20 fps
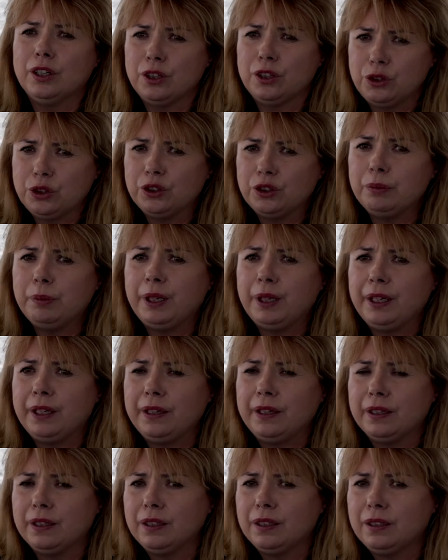Should
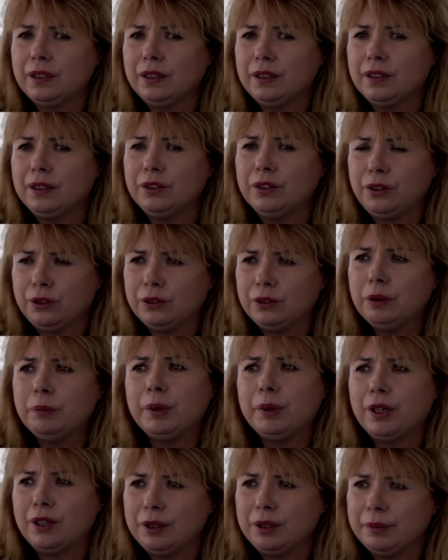be through the
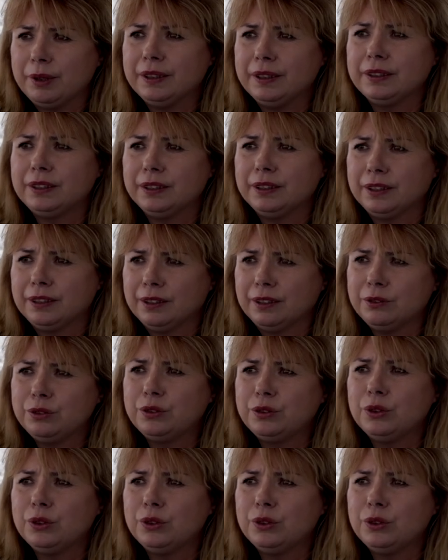Parliament, a